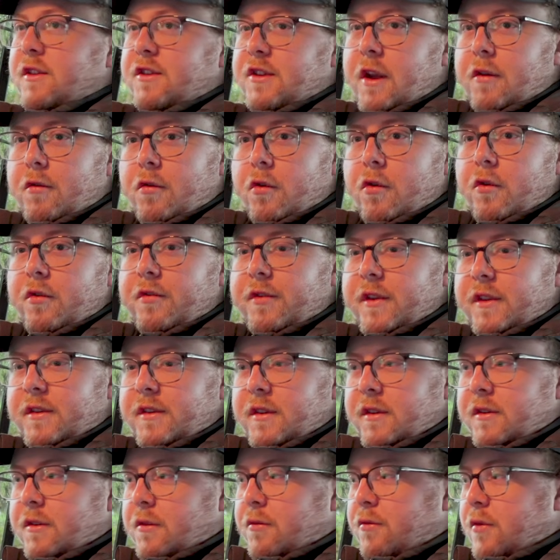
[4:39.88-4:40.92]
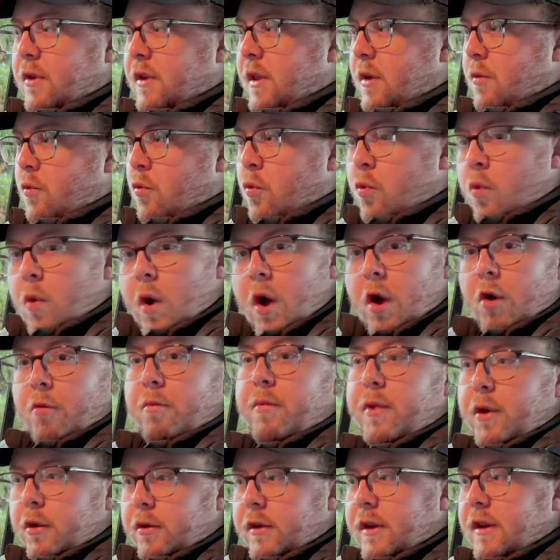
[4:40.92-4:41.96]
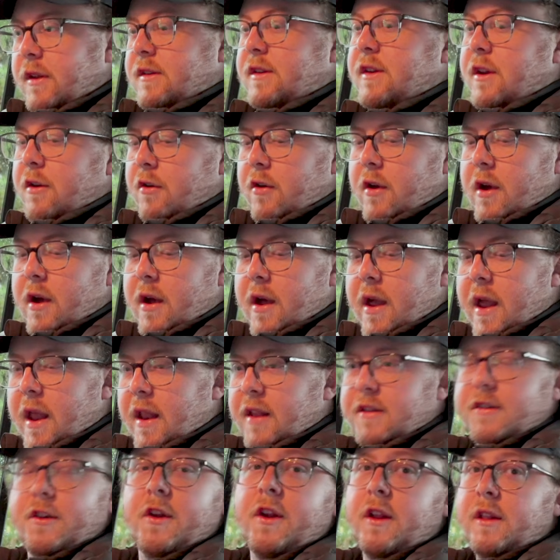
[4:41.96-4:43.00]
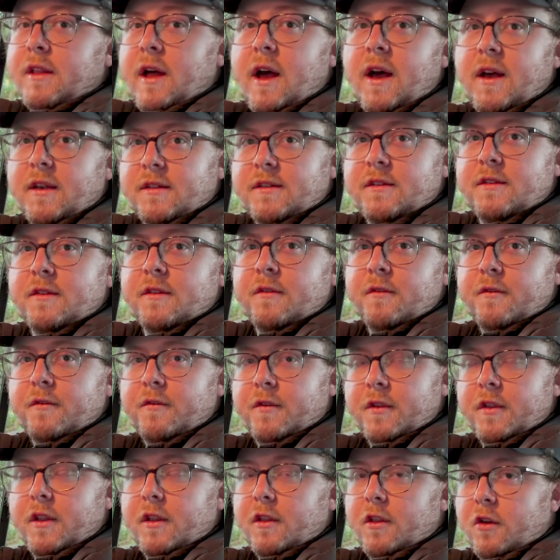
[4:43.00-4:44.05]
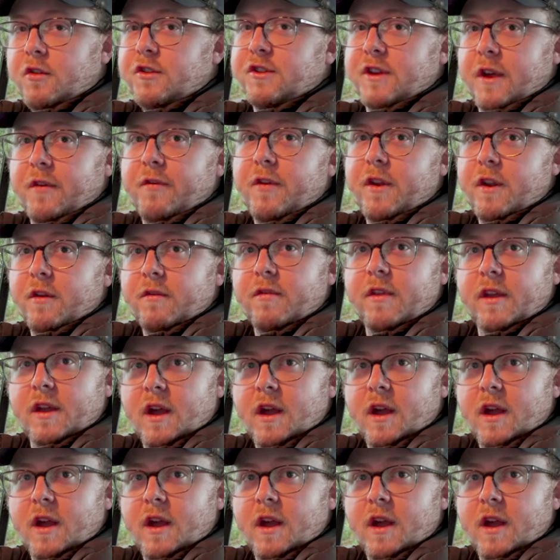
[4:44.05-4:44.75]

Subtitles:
general, this is a really well-built interior and it's going to last for the longevity of the